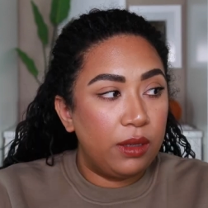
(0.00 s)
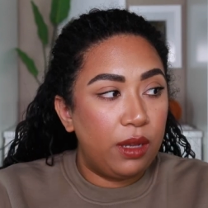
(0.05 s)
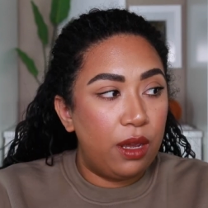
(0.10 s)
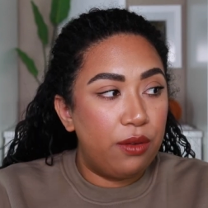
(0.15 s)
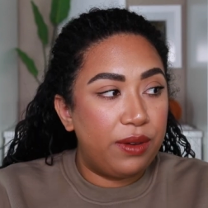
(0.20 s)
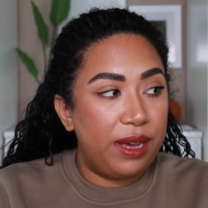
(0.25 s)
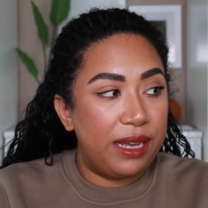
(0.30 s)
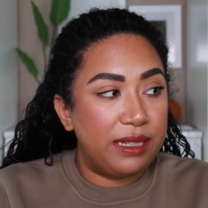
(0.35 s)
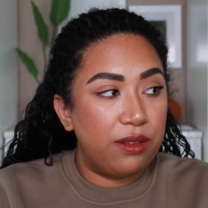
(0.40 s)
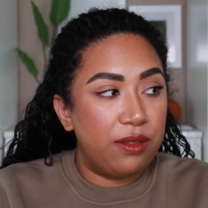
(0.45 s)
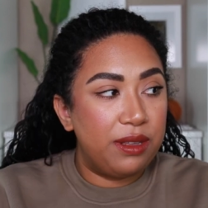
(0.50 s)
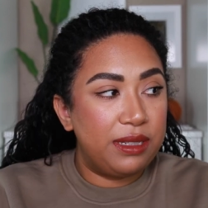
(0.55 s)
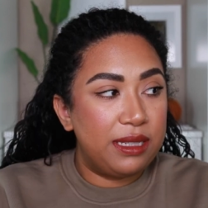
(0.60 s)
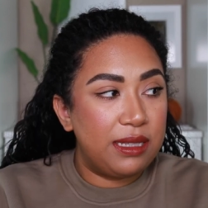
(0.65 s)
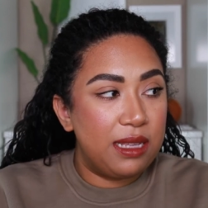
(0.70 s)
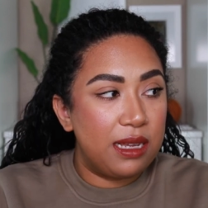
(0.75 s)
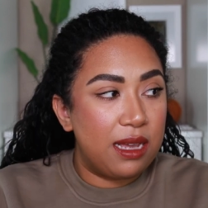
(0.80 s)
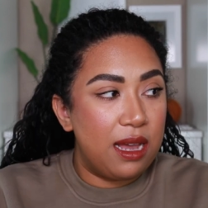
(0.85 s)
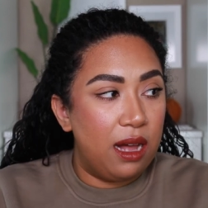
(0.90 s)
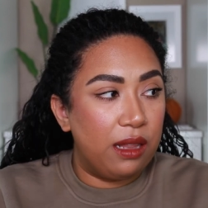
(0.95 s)
Okay, so this is
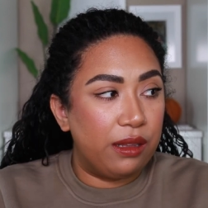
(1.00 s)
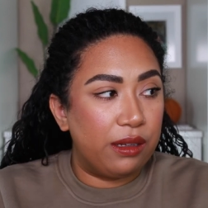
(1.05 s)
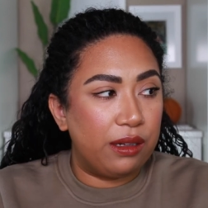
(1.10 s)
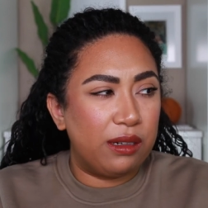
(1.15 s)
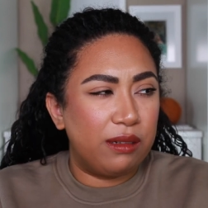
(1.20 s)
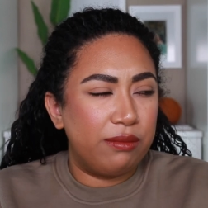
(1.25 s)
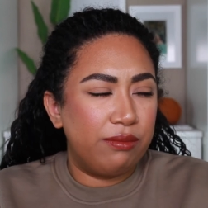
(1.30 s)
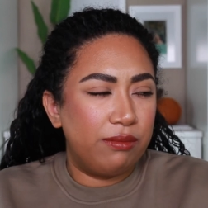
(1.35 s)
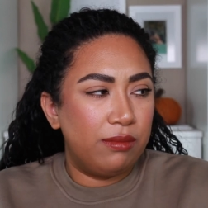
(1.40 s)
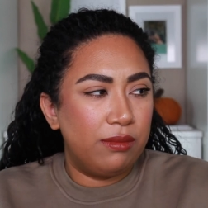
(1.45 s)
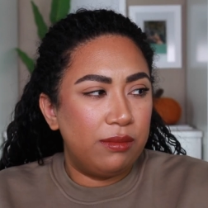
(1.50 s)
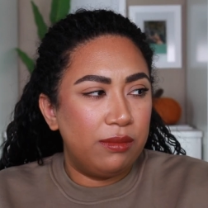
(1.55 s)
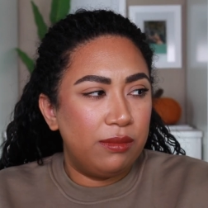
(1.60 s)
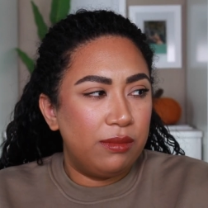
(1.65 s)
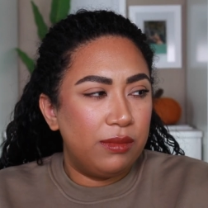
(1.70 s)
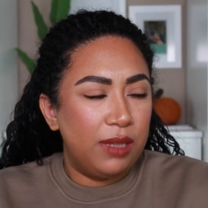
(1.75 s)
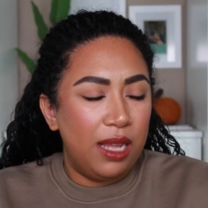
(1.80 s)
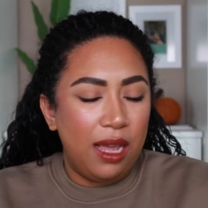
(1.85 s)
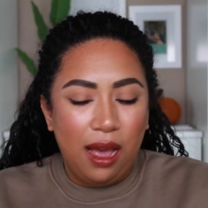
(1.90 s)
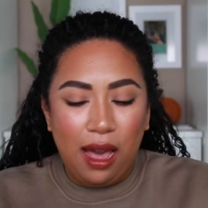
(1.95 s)
the color.
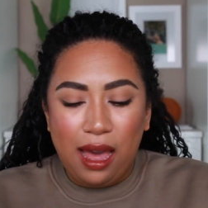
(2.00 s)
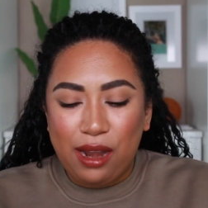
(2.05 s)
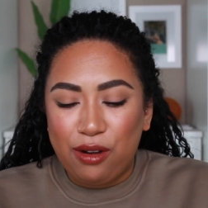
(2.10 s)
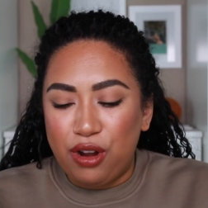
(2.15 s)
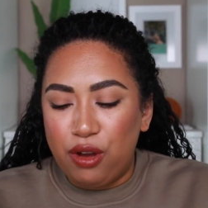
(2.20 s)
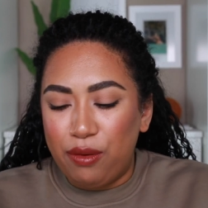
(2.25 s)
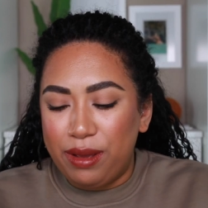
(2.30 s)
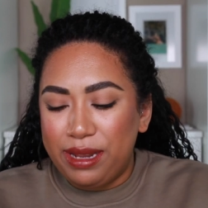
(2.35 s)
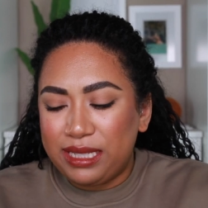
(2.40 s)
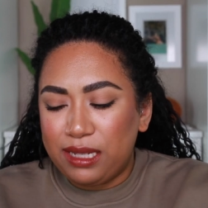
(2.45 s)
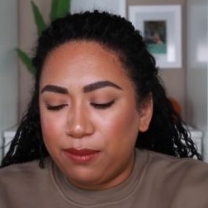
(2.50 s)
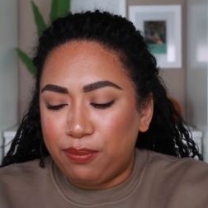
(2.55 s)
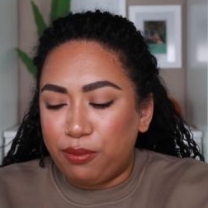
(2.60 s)
I don't know, it's a